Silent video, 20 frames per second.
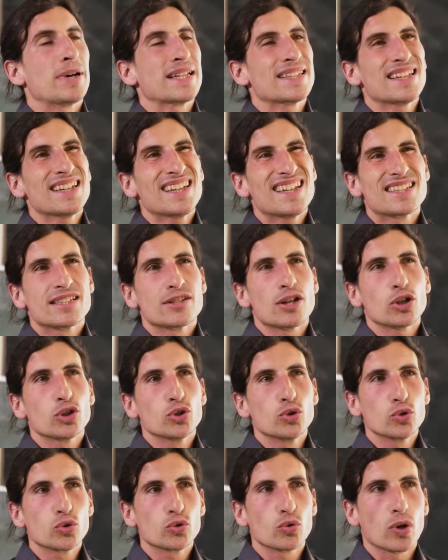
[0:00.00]
By saying it's
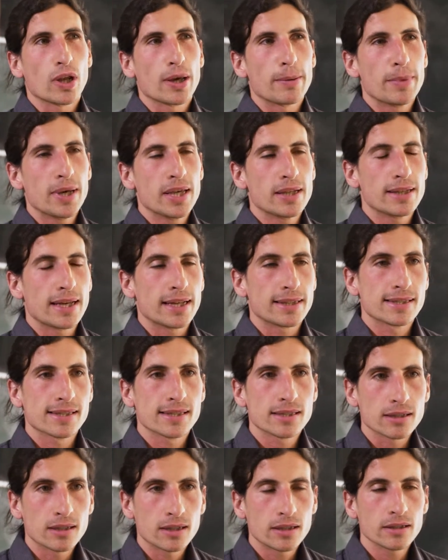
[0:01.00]
not neutral, I mean that
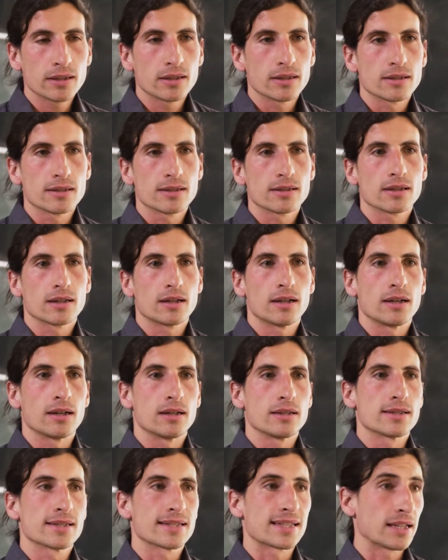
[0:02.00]
science
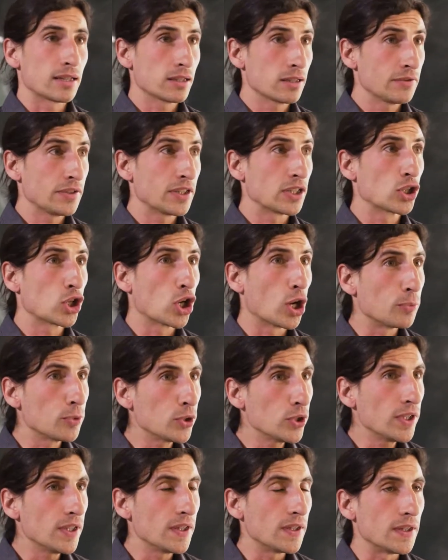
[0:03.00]
and scientific
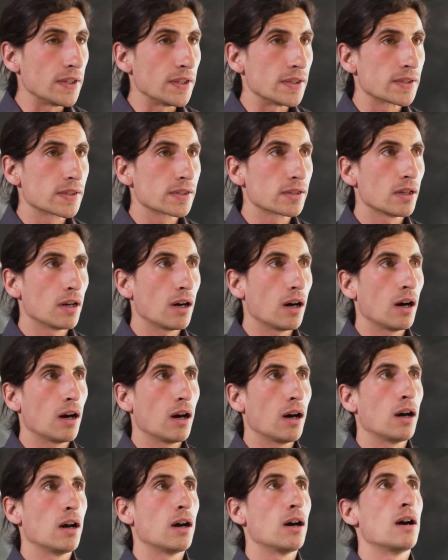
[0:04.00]
communities
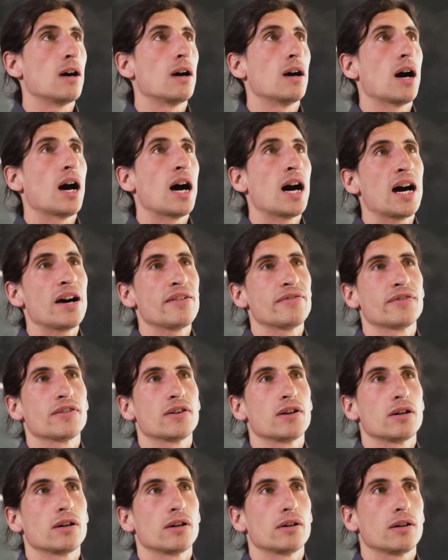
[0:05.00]
uh, have
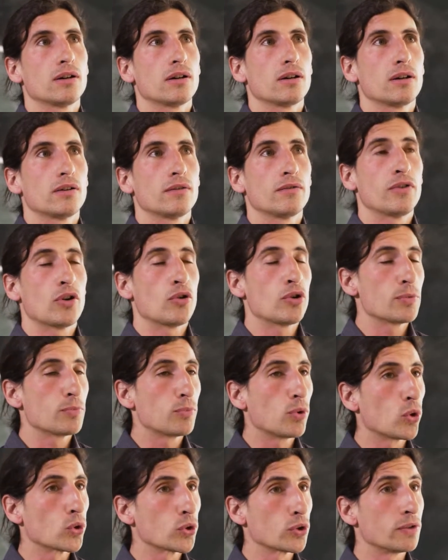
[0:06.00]
very
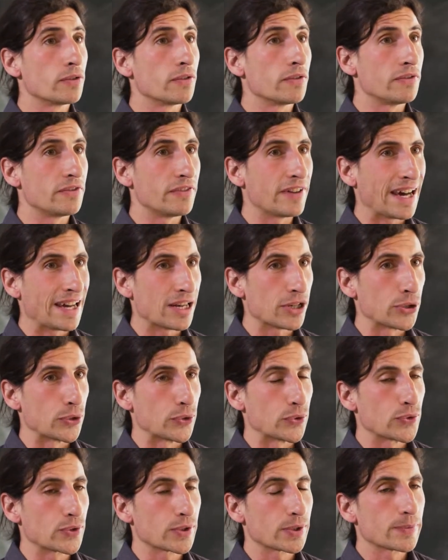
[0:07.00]
important
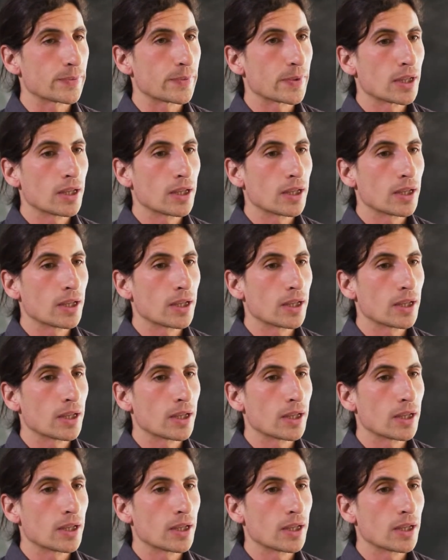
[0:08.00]
values.